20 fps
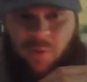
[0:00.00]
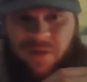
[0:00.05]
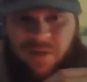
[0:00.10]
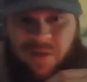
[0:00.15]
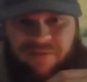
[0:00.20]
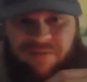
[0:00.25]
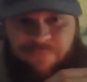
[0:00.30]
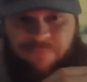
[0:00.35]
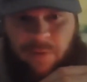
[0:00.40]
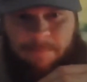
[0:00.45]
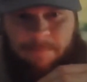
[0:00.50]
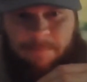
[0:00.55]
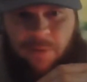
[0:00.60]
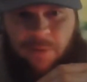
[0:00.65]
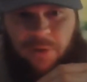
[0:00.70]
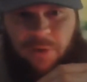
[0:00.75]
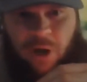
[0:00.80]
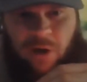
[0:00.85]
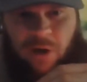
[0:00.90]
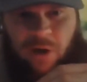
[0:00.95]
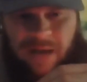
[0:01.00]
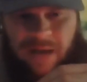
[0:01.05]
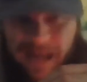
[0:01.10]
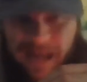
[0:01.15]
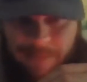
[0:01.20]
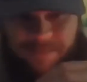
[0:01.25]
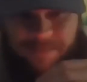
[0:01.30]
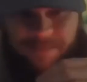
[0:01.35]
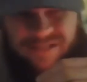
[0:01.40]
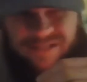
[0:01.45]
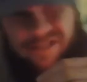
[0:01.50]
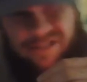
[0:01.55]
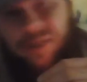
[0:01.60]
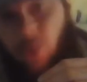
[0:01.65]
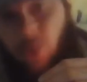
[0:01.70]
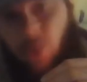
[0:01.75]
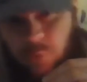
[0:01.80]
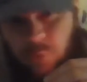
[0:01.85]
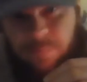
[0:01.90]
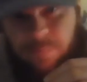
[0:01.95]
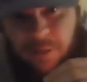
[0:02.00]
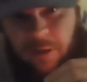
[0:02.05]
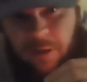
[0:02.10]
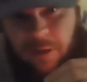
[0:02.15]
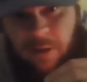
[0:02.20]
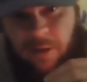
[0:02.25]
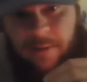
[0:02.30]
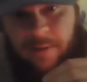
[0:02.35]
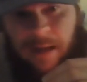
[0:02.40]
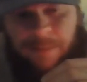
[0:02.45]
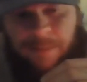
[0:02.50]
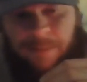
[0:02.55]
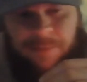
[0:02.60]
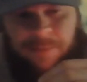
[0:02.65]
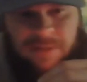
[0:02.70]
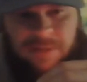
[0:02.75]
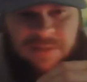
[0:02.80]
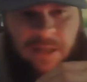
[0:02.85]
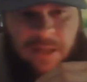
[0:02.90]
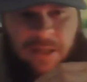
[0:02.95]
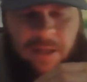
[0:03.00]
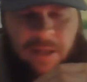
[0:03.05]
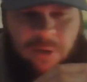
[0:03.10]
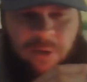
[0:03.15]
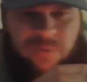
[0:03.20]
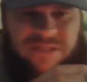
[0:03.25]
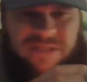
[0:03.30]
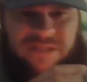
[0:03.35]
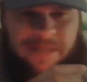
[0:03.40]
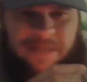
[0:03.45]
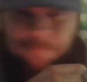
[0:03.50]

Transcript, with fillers: he fought Bernard Hopkins, an old Bernard Hopkins, who said,